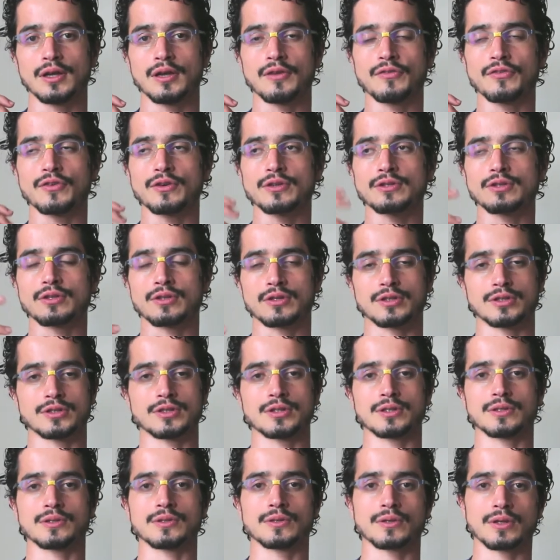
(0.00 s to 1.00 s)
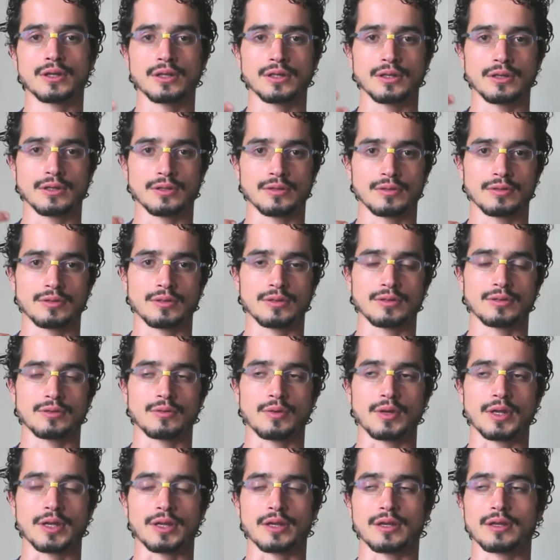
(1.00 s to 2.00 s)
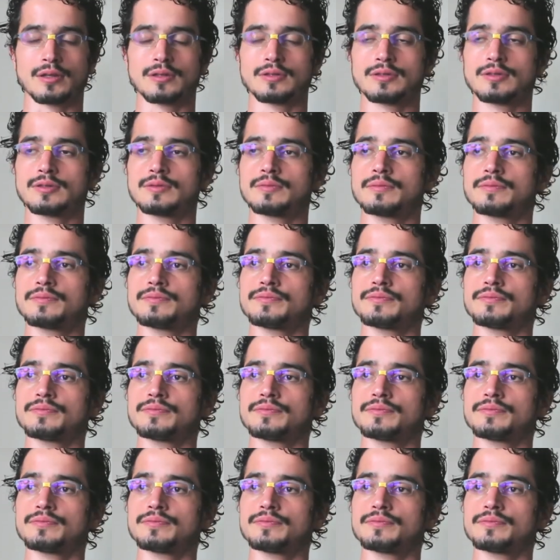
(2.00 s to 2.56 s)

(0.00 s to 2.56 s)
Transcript: If you're thirsty, you can drink it.